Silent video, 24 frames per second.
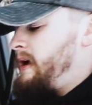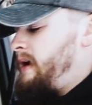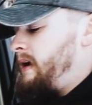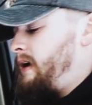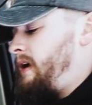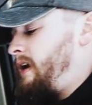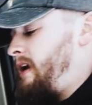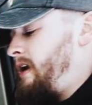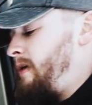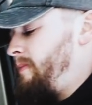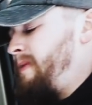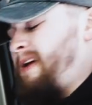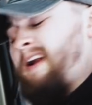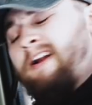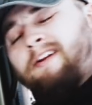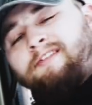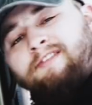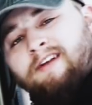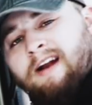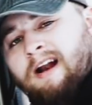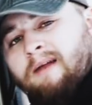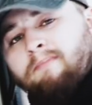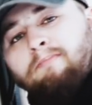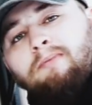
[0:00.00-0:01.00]
And
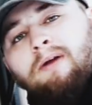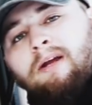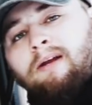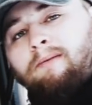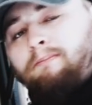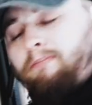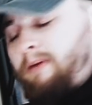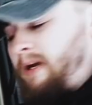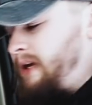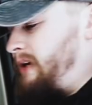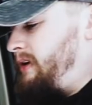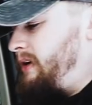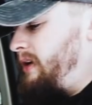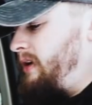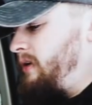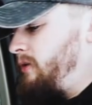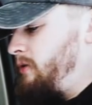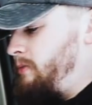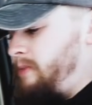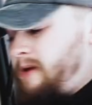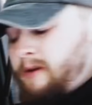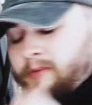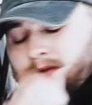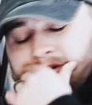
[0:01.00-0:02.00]
it's not a big deal
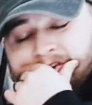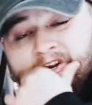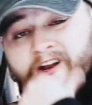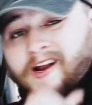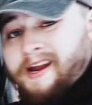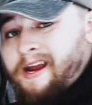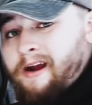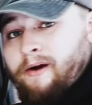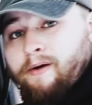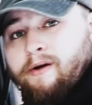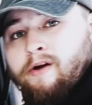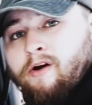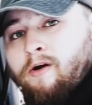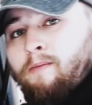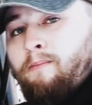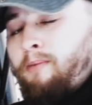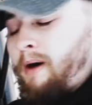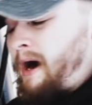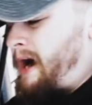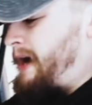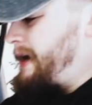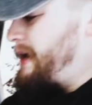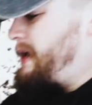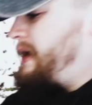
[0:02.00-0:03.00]
to me because I carry on
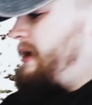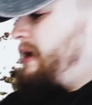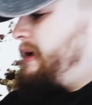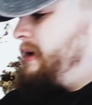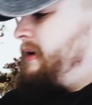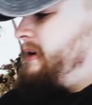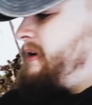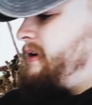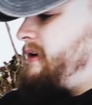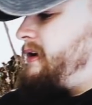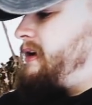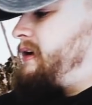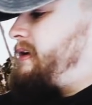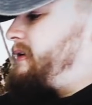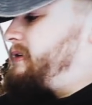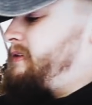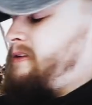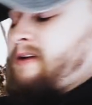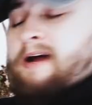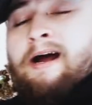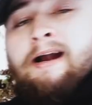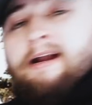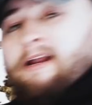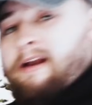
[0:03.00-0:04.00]
body
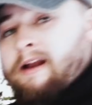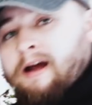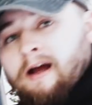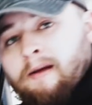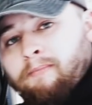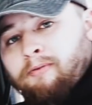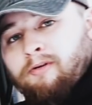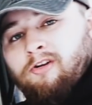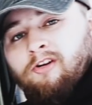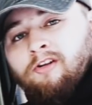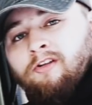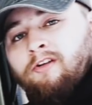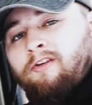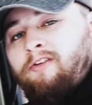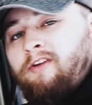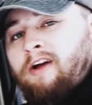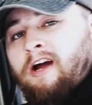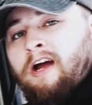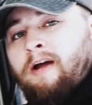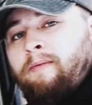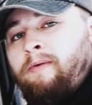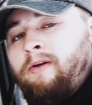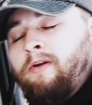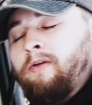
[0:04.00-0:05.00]
99% of the
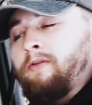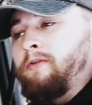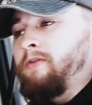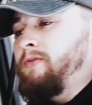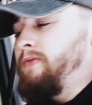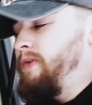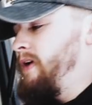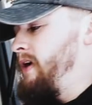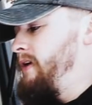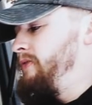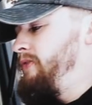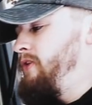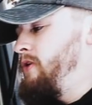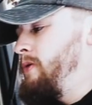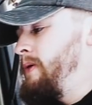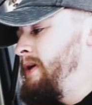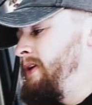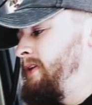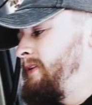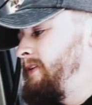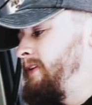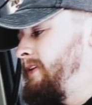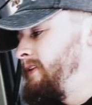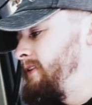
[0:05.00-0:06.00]
time. You know, there's very few
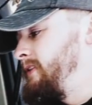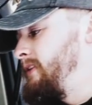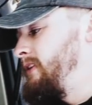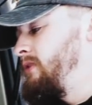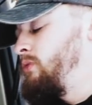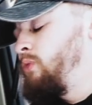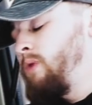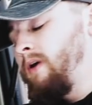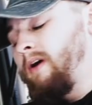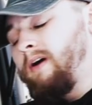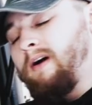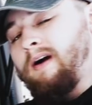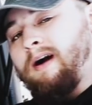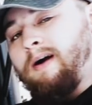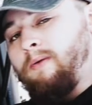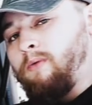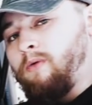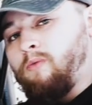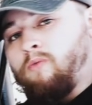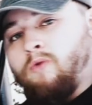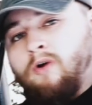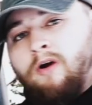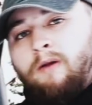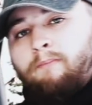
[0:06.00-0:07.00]
instances where I
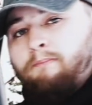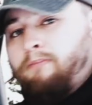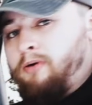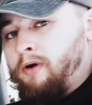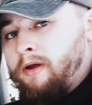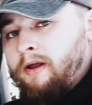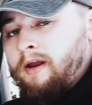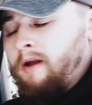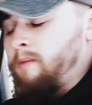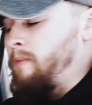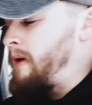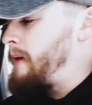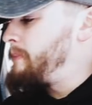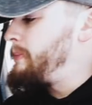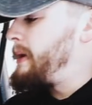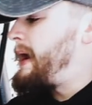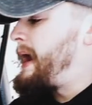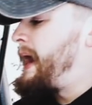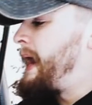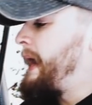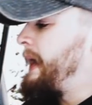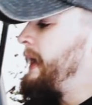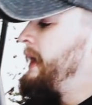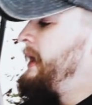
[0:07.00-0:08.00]
would want to put it in my
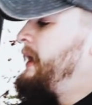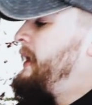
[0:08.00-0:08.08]
pack.